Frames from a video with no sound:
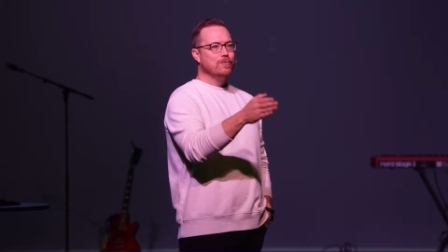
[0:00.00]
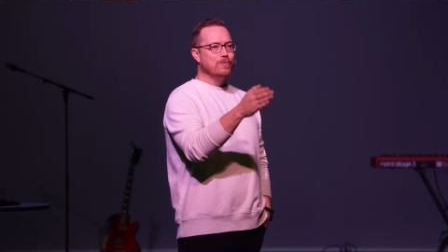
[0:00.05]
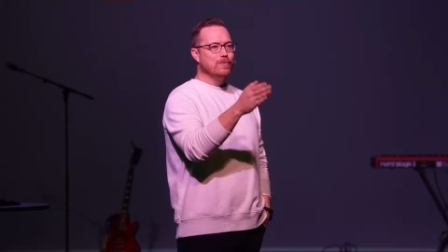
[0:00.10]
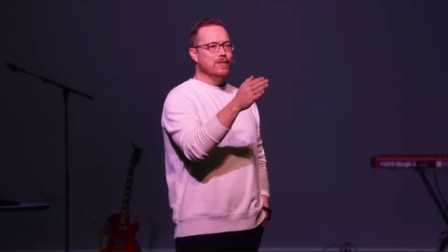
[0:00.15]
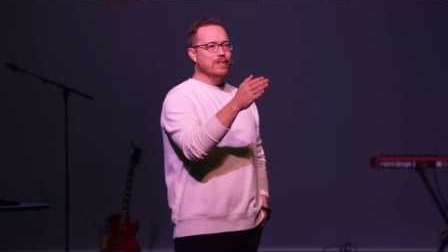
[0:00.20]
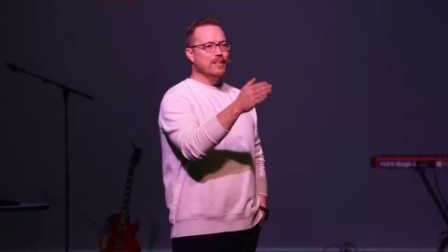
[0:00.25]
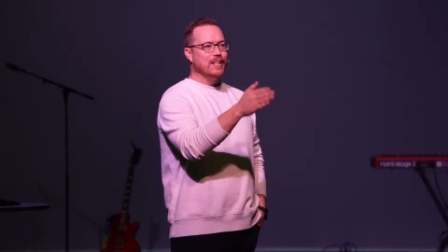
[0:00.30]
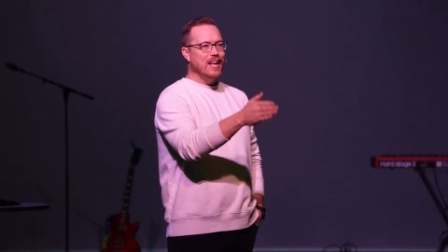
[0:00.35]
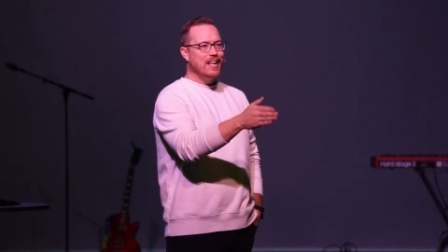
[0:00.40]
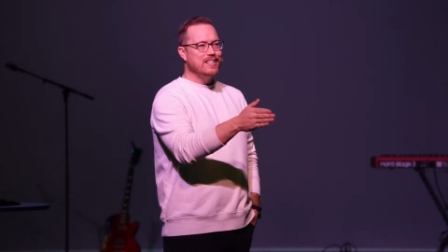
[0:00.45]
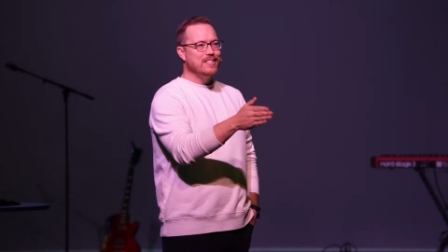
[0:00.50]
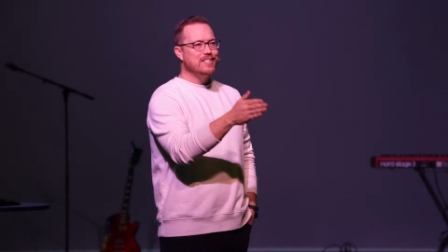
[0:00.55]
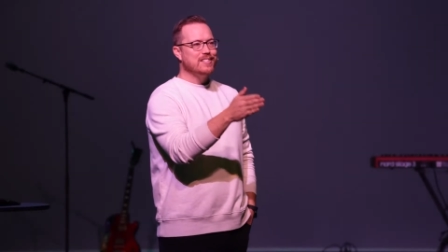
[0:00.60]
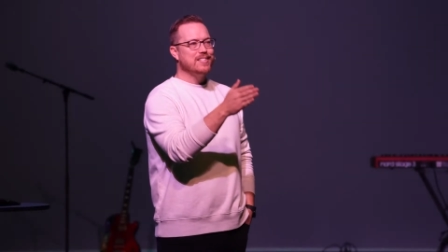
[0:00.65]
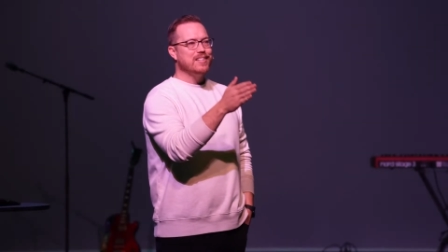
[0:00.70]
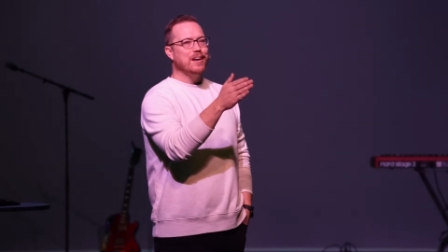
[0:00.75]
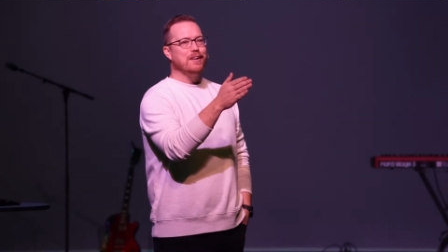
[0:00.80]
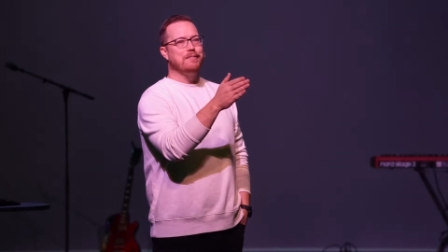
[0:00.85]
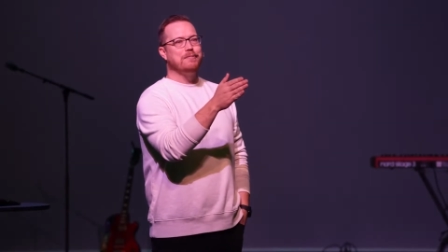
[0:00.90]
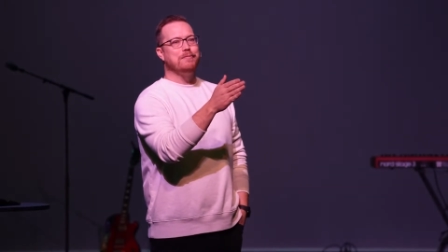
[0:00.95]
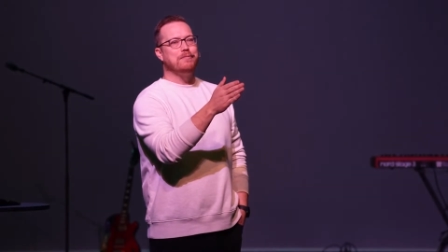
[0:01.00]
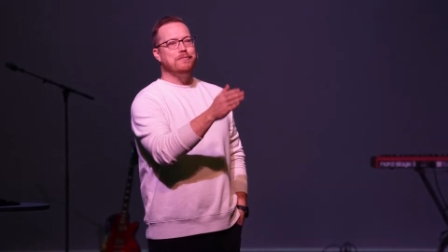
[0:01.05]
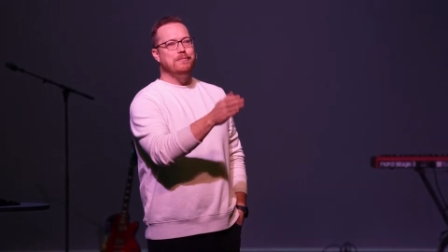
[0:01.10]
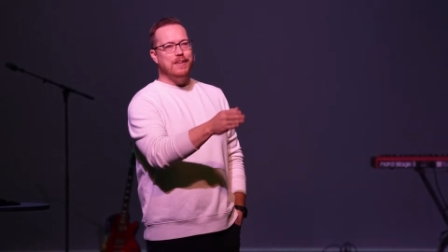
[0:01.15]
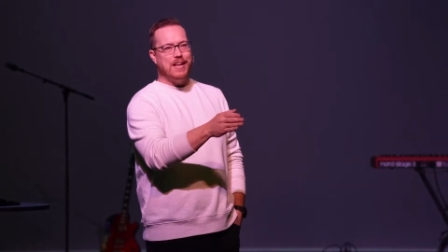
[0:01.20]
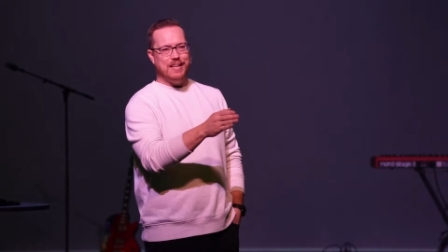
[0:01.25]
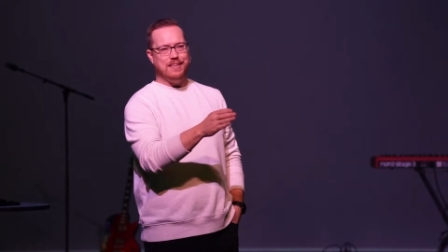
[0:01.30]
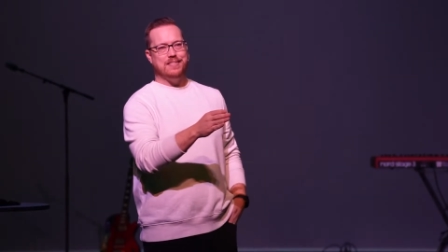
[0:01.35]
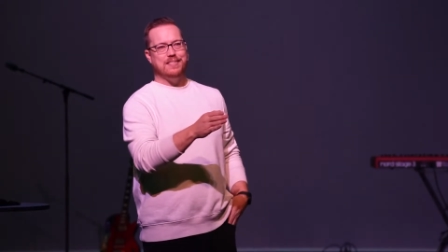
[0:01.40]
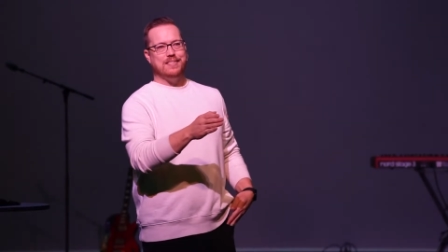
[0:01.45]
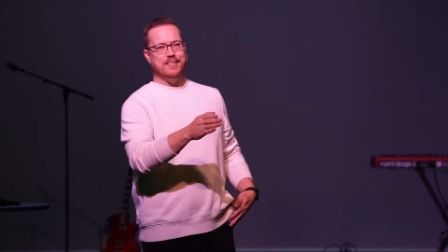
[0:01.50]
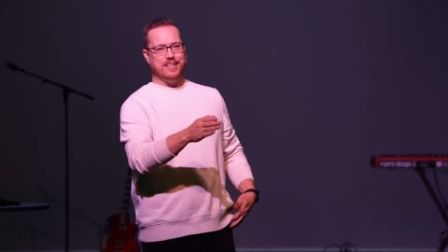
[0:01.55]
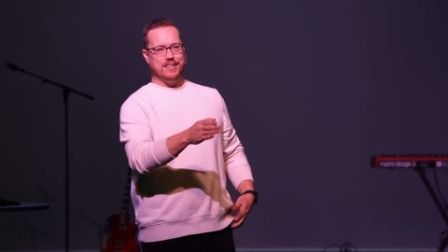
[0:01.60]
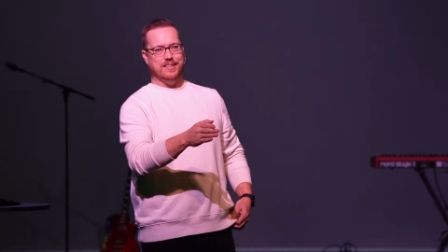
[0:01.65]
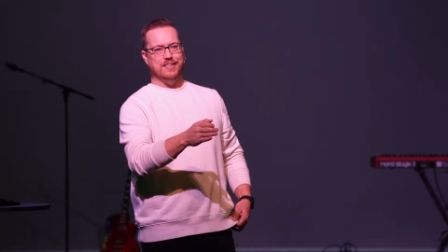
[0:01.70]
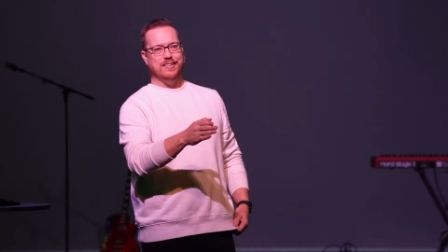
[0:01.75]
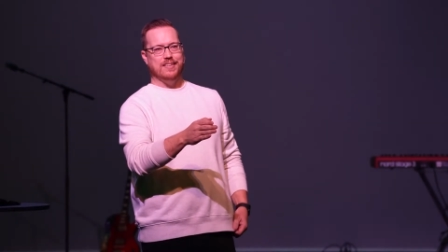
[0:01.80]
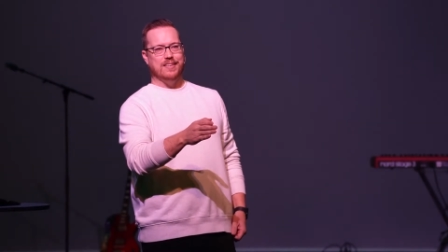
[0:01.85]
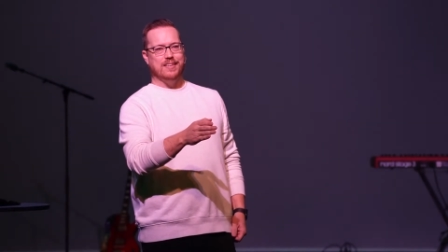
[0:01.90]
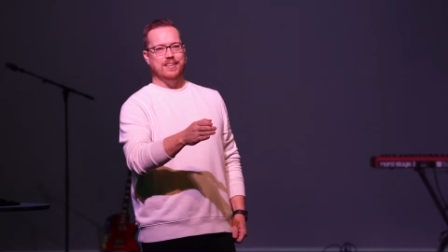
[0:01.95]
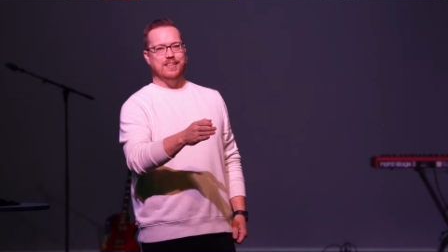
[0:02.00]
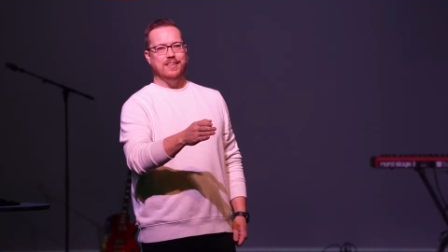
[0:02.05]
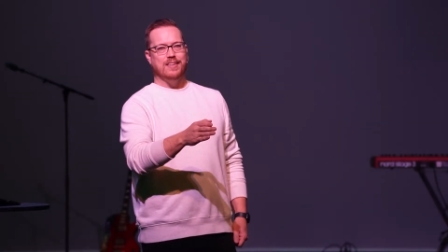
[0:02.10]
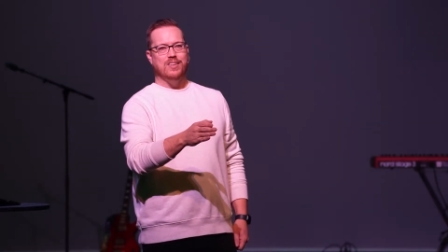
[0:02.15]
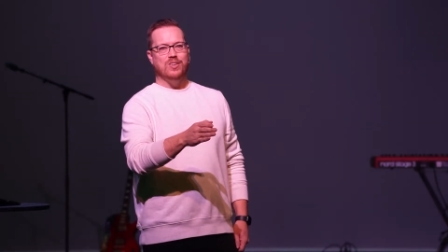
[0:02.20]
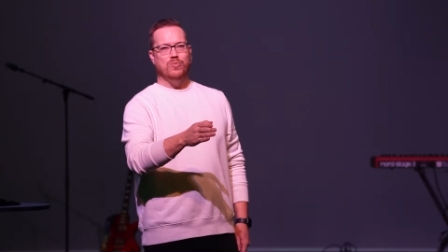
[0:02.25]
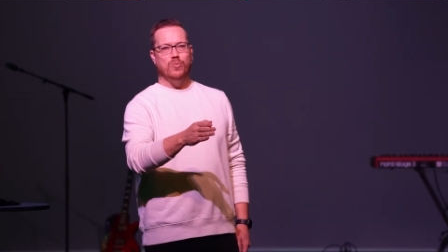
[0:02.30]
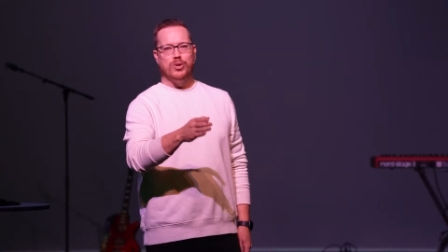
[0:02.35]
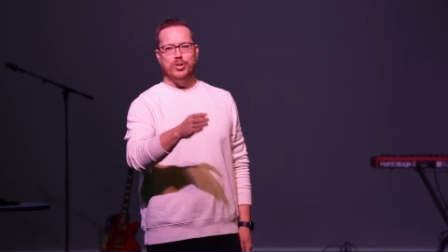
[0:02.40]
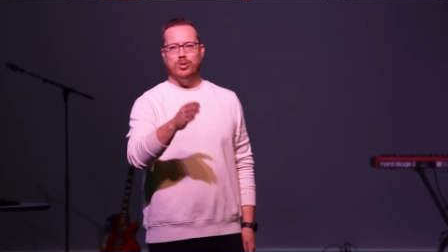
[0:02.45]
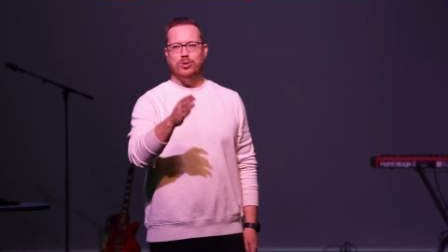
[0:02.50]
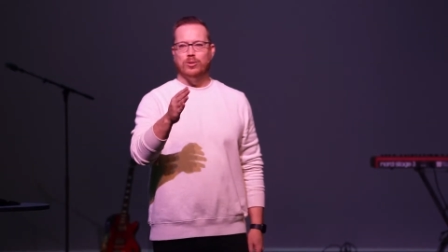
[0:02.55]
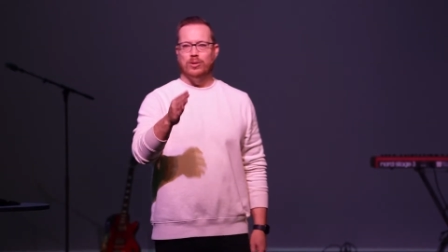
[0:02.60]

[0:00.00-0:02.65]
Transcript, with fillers: through the lens of faith when